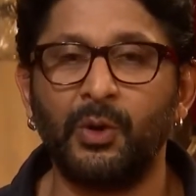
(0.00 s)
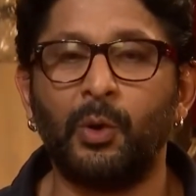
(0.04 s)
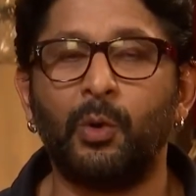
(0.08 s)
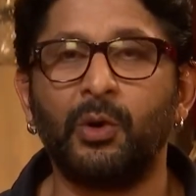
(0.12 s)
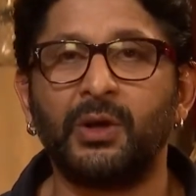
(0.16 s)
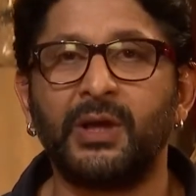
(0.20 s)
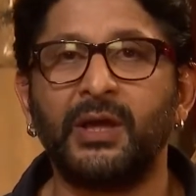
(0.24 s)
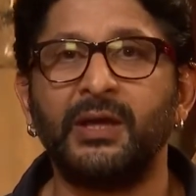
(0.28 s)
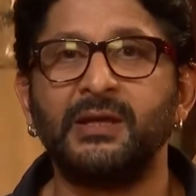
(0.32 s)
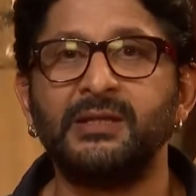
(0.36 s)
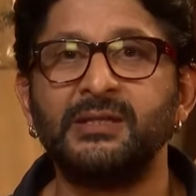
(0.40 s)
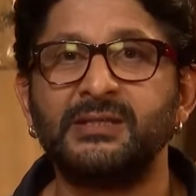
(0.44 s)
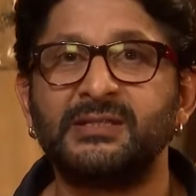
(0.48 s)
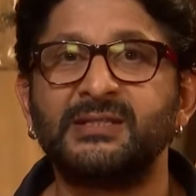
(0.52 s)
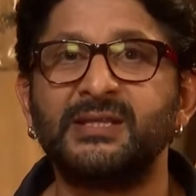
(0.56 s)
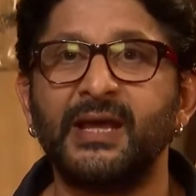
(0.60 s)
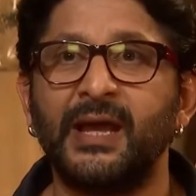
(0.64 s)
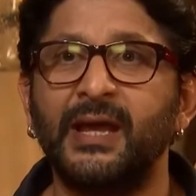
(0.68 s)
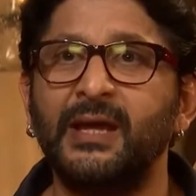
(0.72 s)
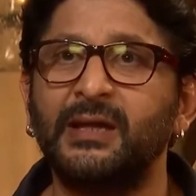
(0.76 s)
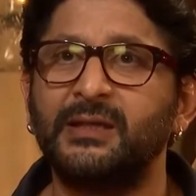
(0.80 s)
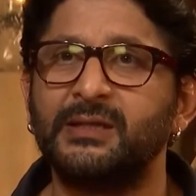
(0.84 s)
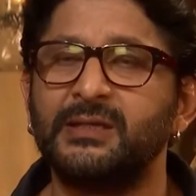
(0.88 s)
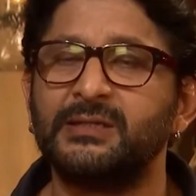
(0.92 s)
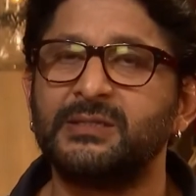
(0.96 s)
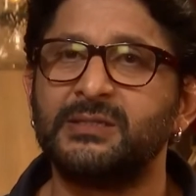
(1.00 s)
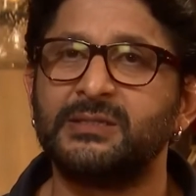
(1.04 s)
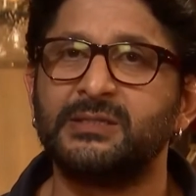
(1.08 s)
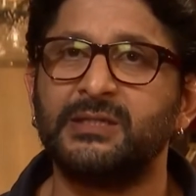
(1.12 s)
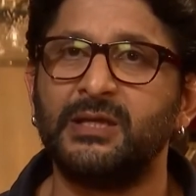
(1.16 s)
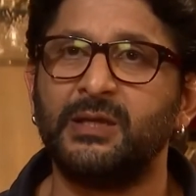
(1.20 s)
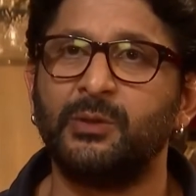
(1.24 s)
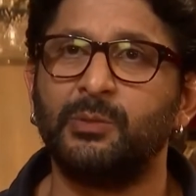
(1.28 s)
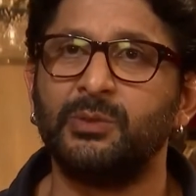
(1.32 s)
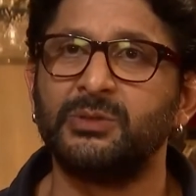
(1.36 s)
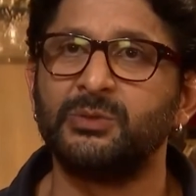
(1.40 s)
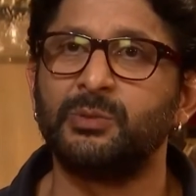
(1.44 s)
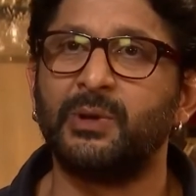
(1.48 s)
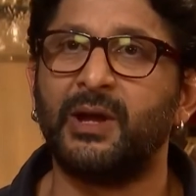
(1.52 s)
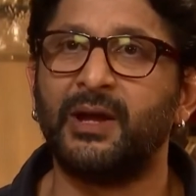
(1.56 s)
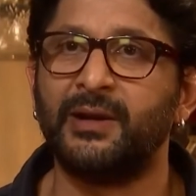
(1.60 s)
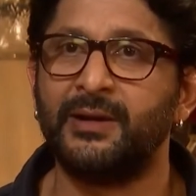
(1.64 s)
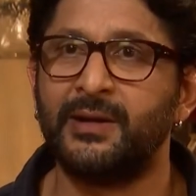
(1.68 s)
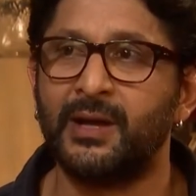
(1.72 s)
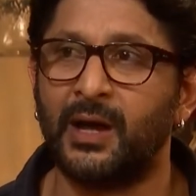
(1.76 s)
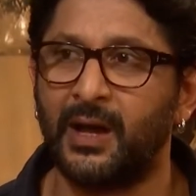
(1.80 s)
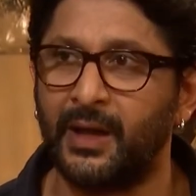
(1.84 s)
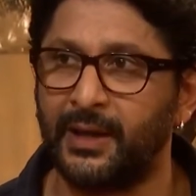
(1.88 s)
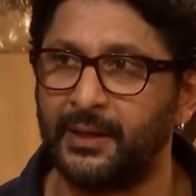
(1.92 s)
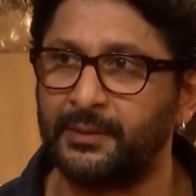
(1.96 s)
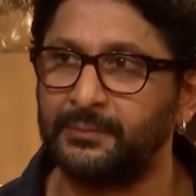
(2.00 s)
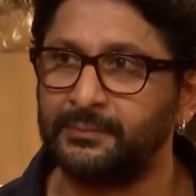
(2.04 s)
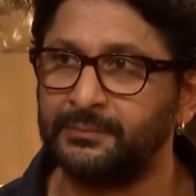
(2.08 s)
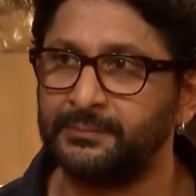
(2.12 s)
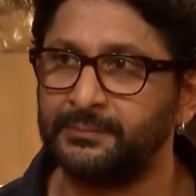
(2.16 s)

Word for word: okay in Sehar there's a sequence where i die